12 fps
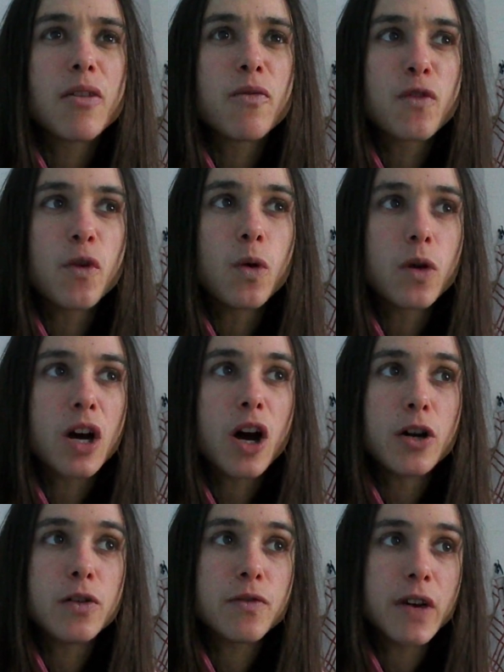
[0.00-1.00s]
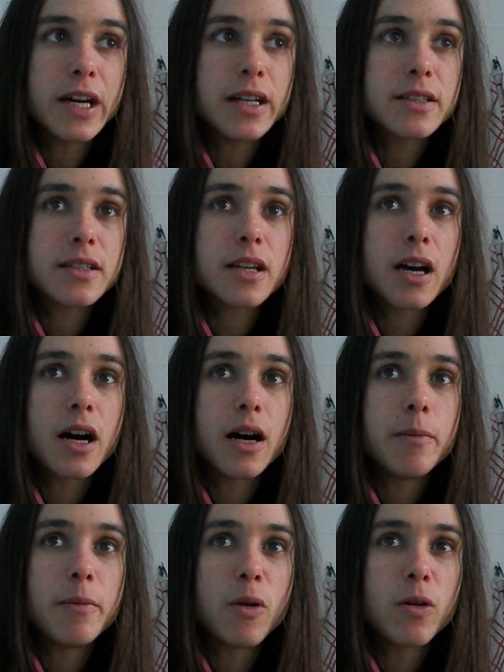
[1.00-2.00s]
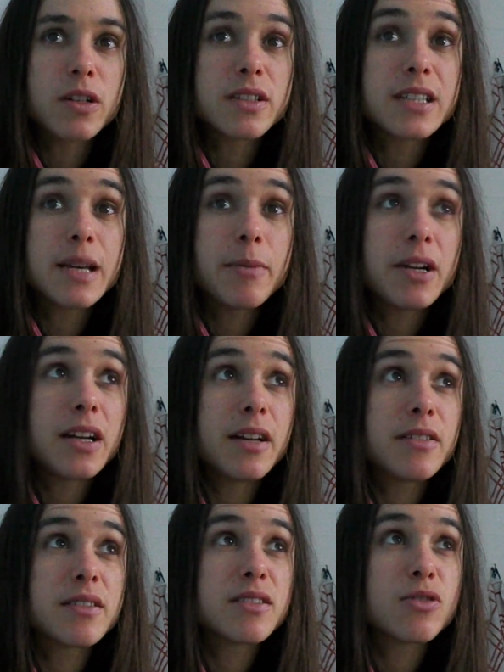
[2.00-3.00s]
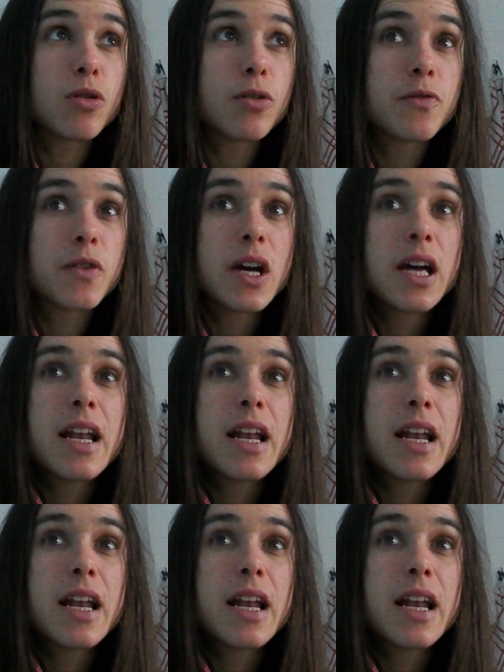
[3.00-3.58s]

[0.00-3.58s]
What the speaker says: for COVID on a similar sort of